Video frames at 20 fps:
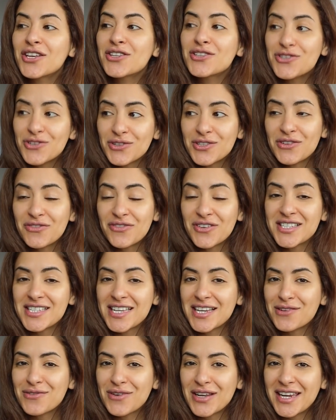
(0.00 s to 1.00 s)
two different
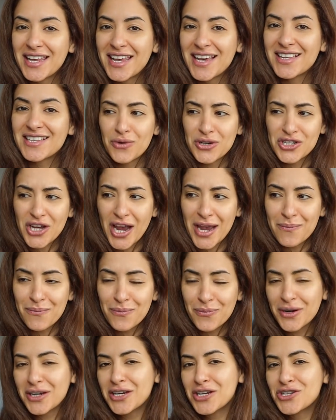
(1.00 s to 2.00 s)
ingredients, which I'm
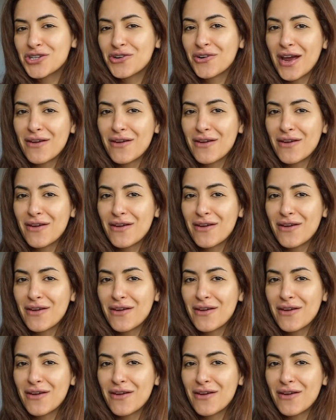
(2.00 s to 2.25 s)
pretty sure